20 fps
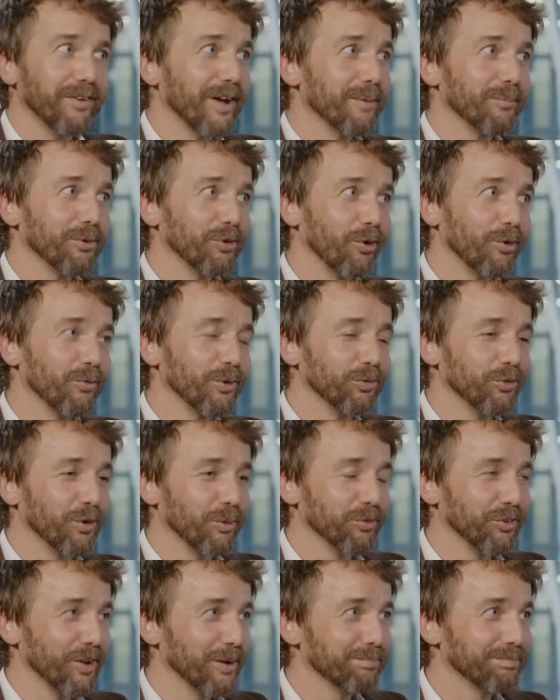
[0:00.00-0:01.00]
Diamond always
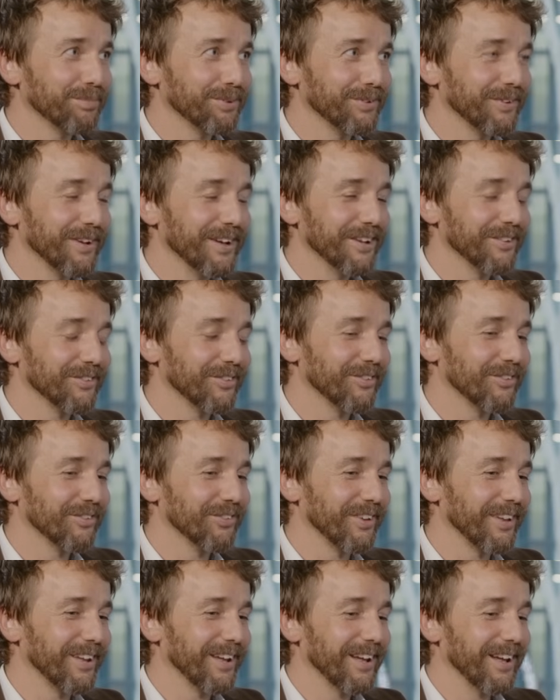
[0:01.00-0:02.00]
comes up.
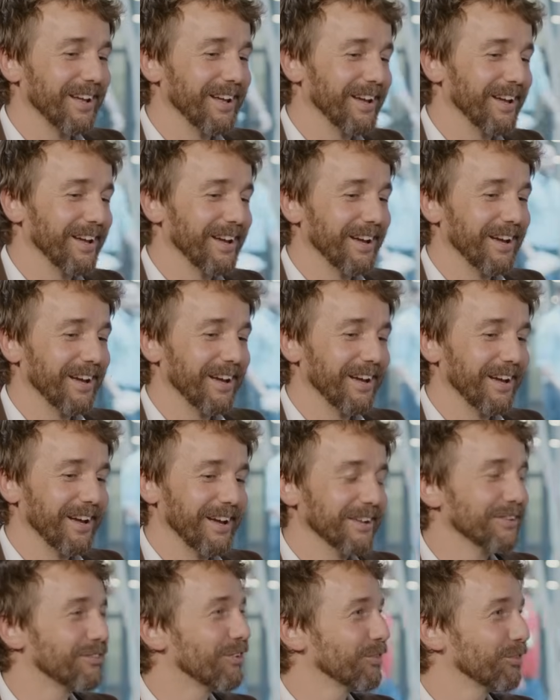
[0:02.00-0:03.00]
It's
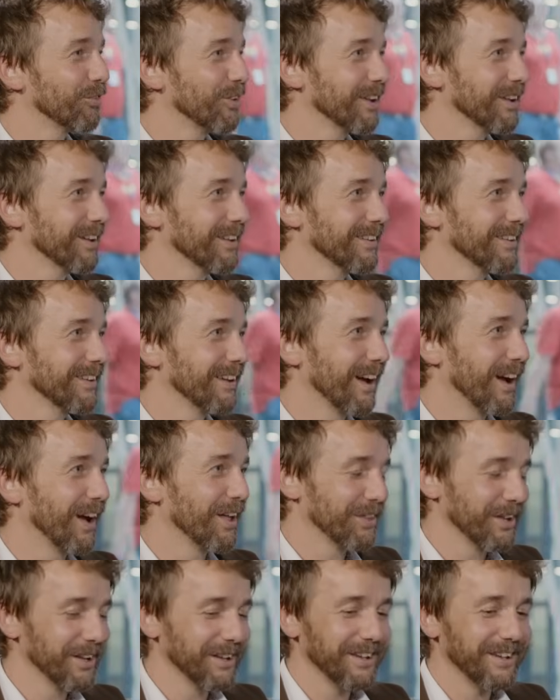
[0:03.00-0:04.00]
interesting,
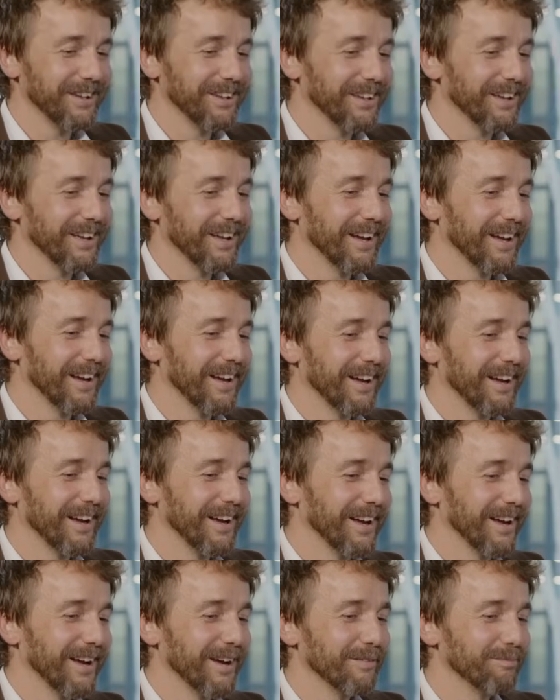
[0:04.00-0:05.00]
I think,
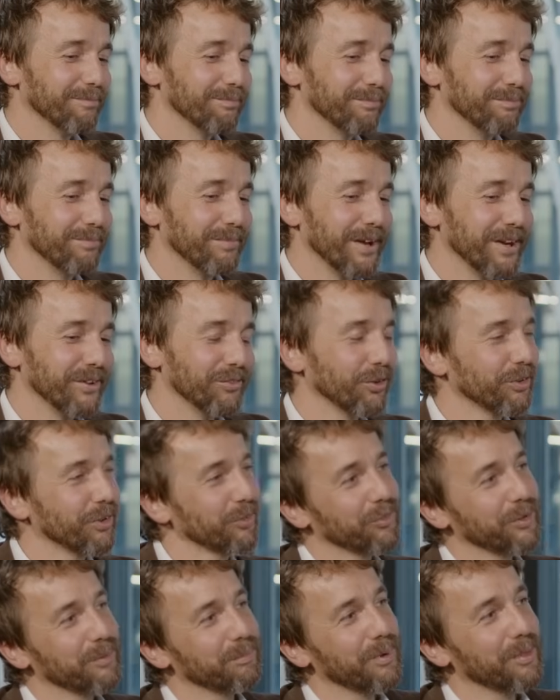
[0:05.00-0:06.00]
but it's not a
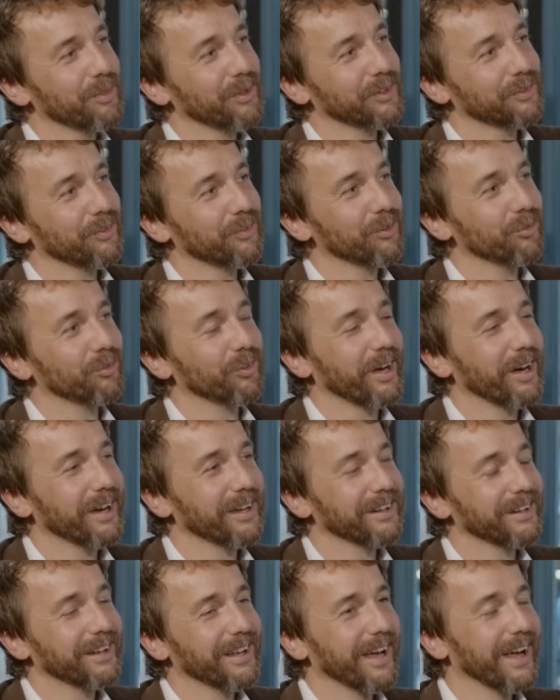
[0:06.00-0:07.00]
simple thing to
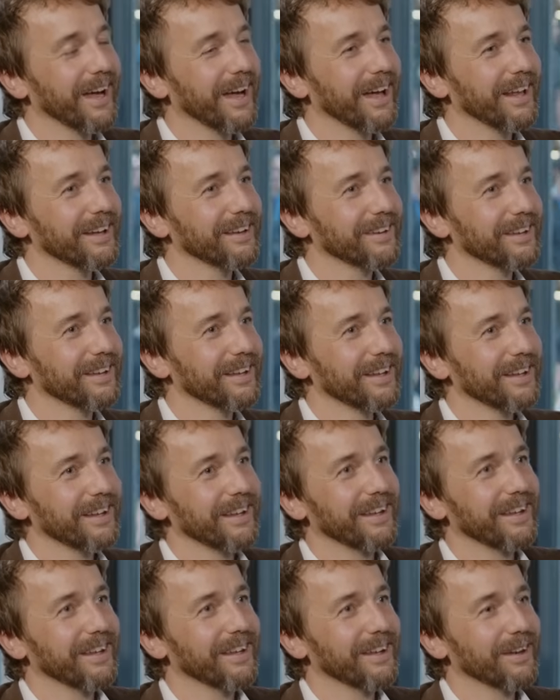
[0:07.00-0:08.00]
design, and
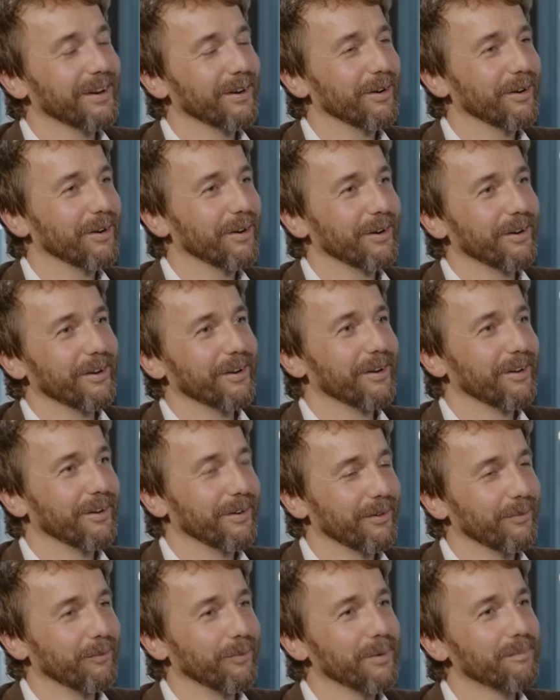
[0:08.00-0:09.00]

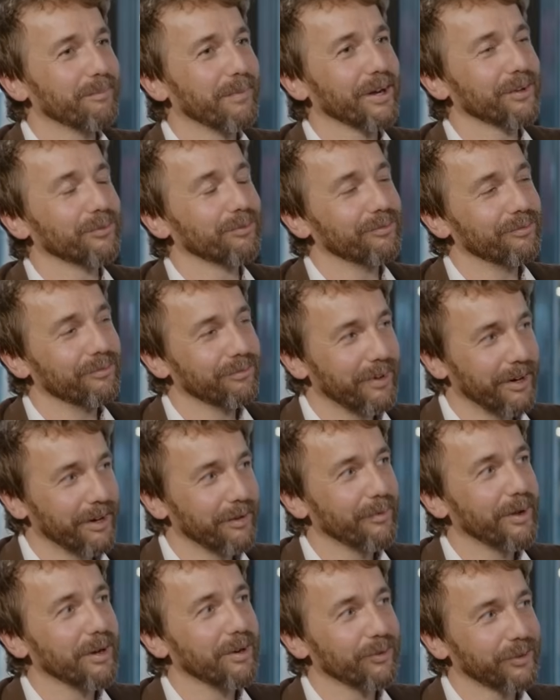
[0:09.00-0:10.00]
we might
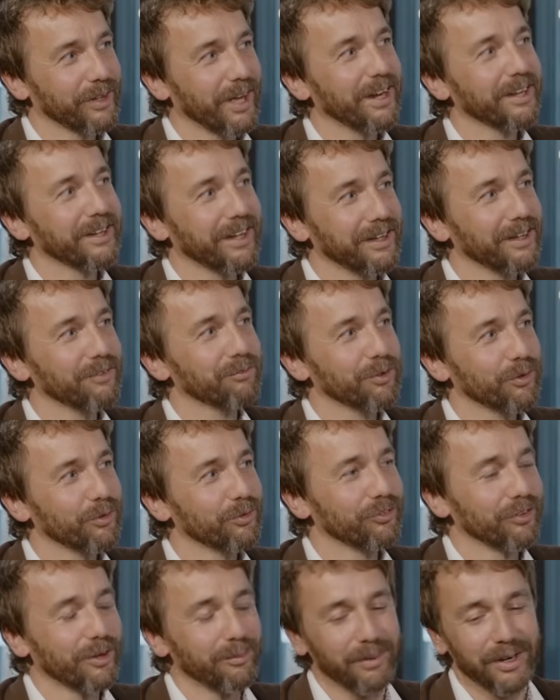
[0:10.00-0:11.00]
very well look at it in the
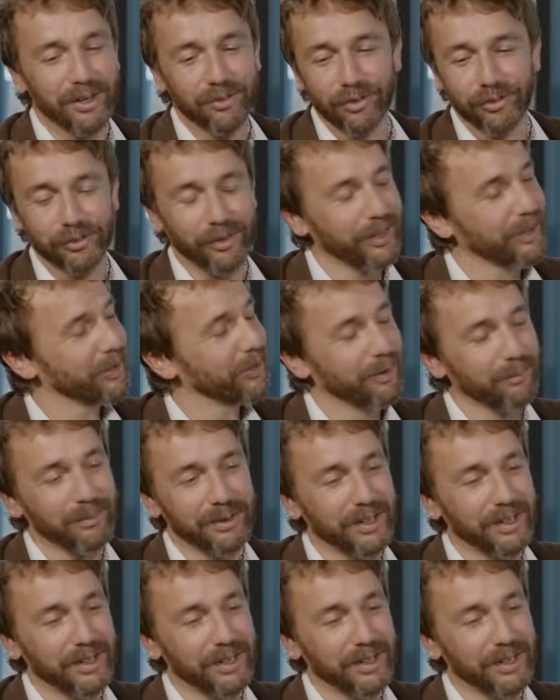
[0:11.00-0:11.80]
future, but it's not going to come in